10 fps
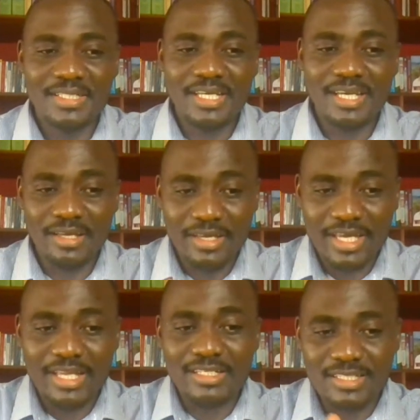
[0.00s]

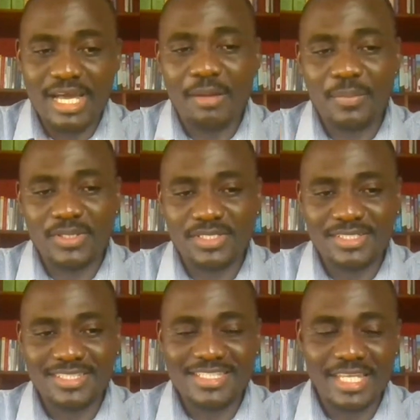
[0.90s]
And it happened in
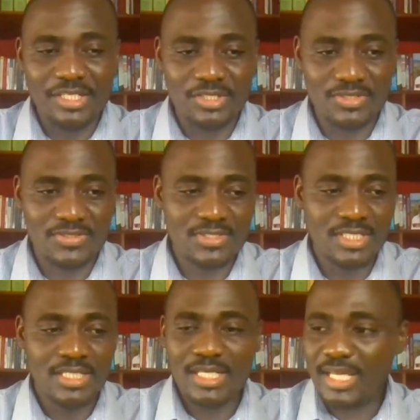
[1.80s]
stages.
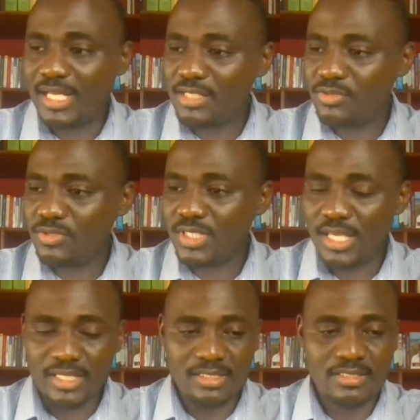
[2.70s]
And as you say,
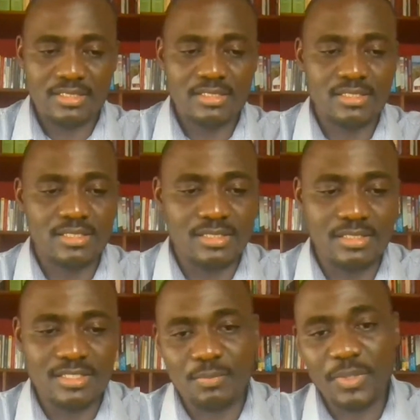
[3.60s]
it's
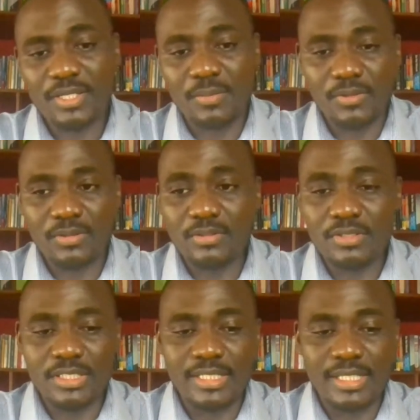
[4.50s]
despicable
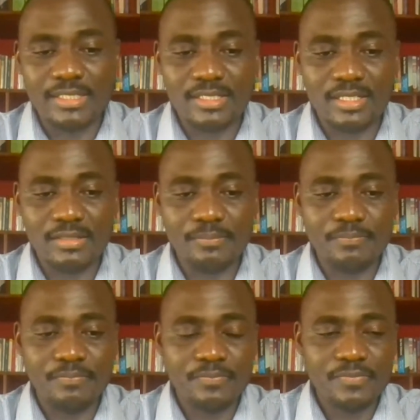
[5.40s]
that
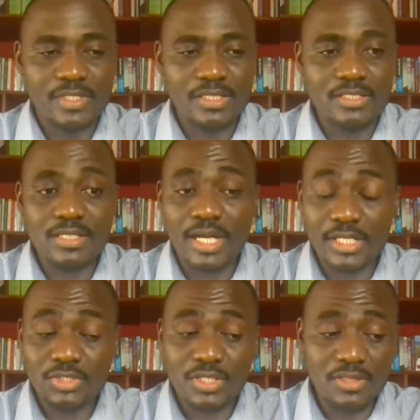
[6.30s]
these are
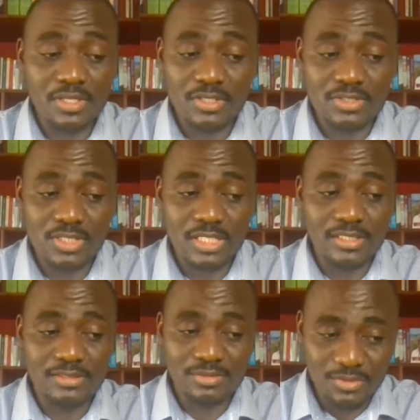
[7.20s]
actually things
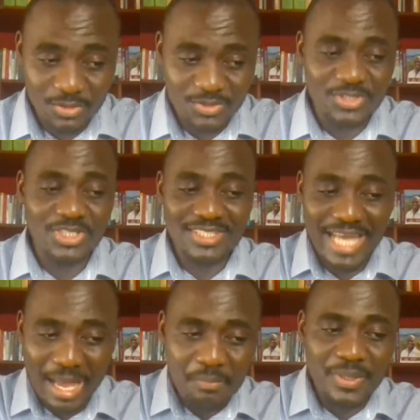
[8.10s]
that not just
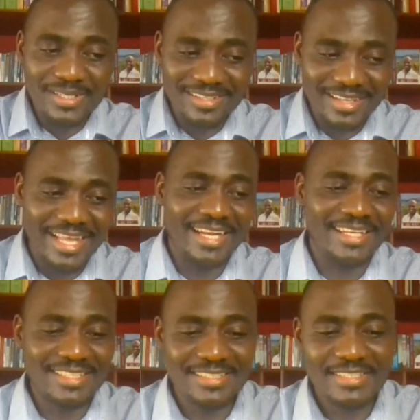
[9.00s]
happened
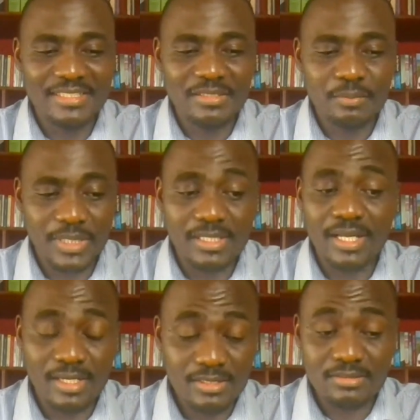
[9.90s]
then, but
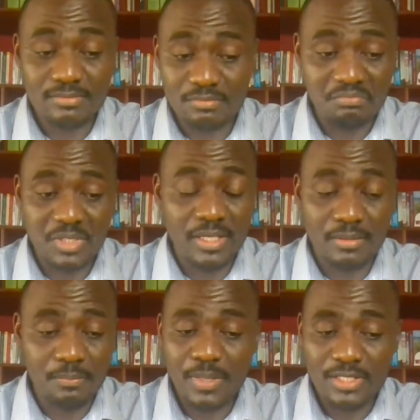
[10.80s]
there are
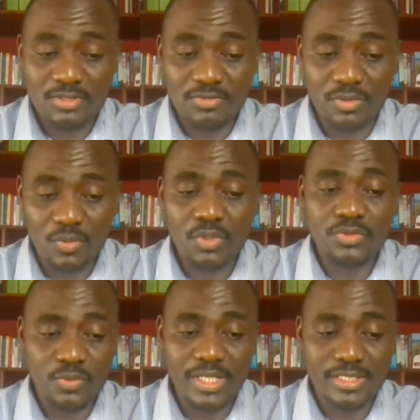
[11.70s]
parts of the world
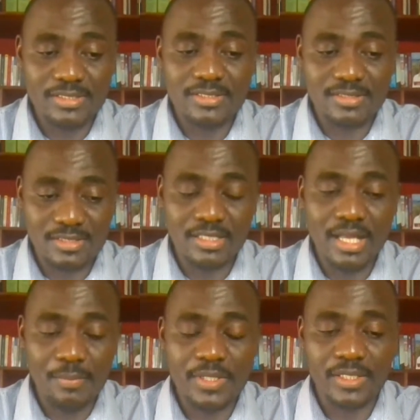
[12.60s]
where this is still
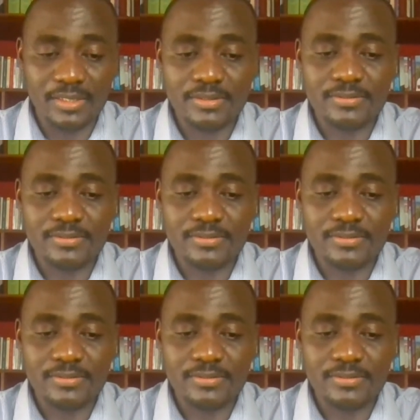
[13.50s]
happening.